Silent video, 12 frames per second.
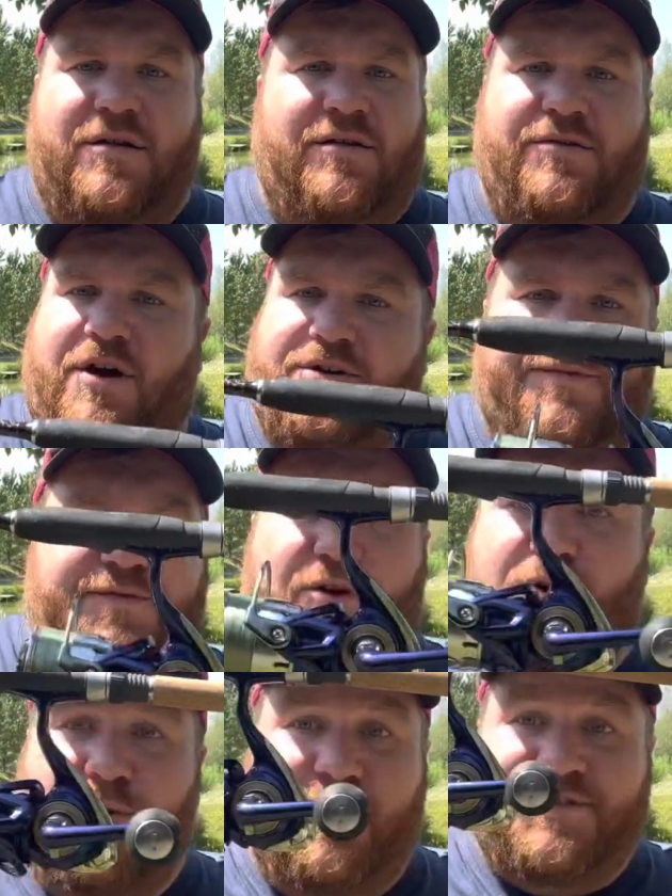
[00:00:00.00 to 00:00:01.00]
those of you
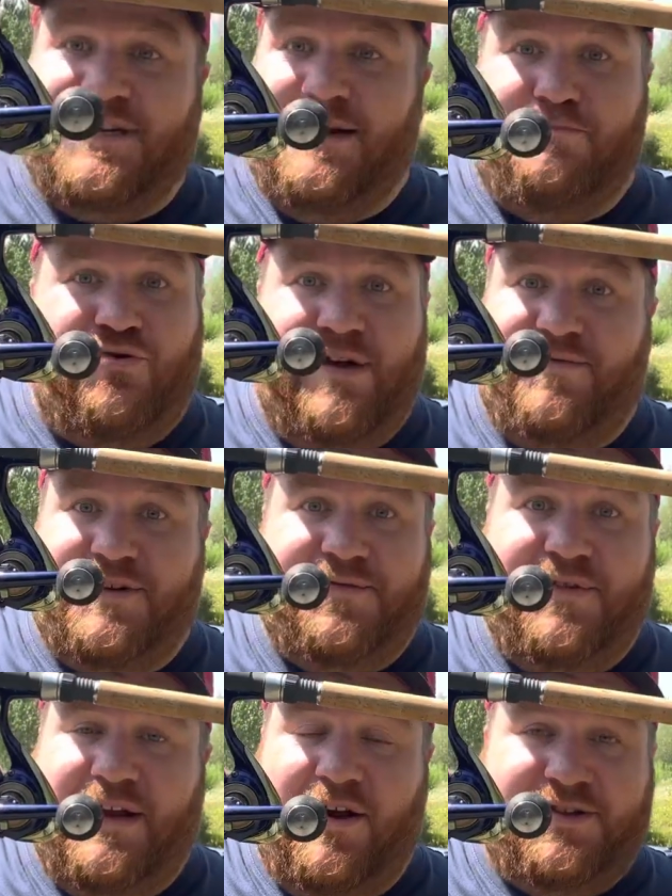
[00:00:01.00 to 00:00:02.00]
who have seen previous
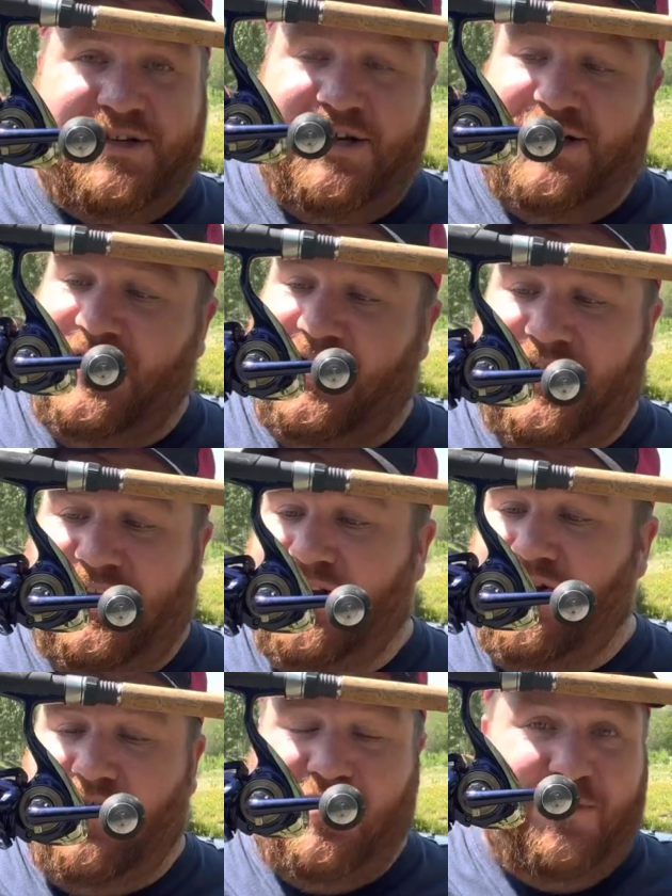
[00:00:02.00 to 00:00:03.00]
videos, you, you're
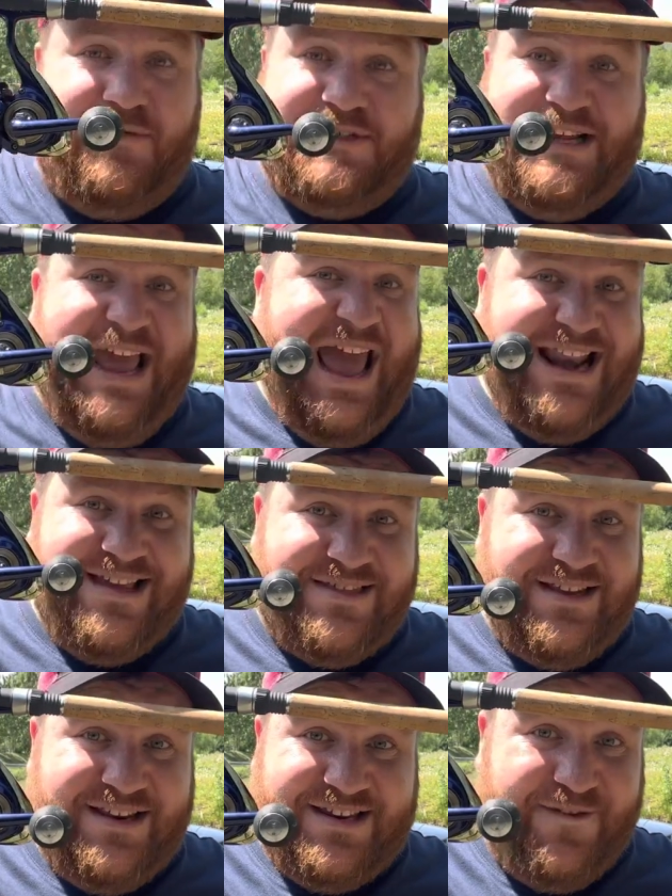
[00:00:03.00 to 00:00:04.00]
not going to have seen
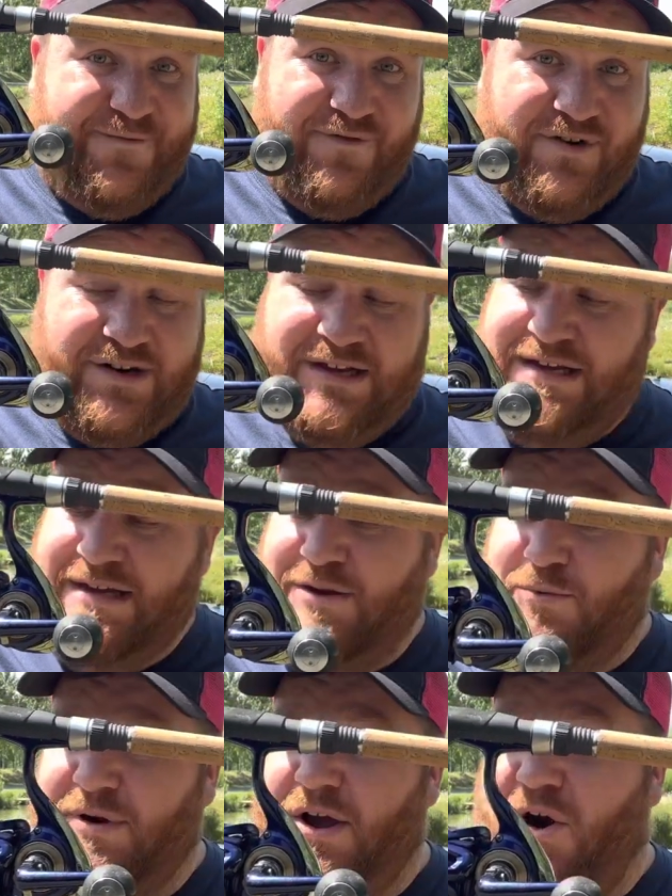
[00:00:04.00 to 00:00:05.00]
anything different.
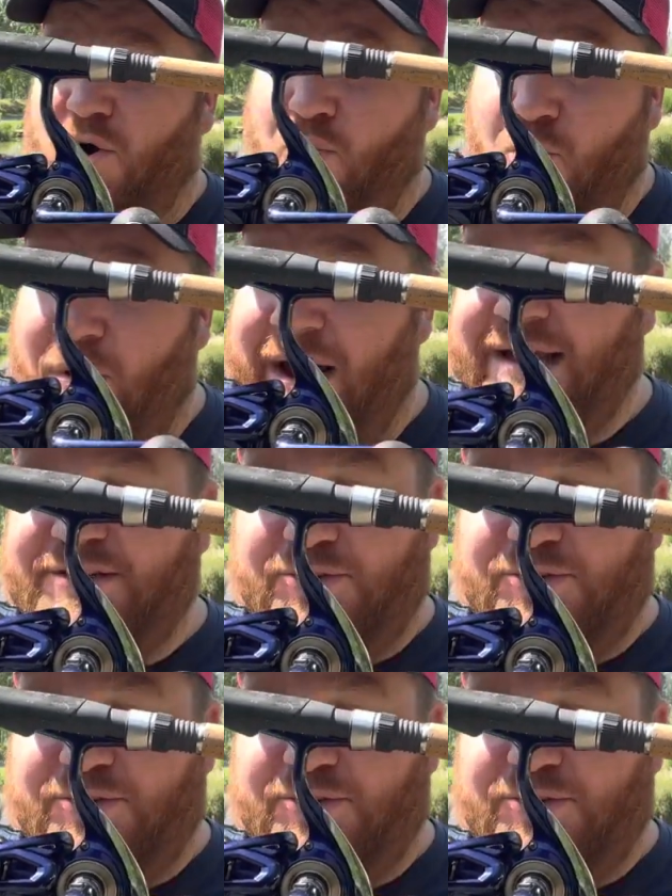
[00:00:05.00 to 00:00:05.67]
We are always,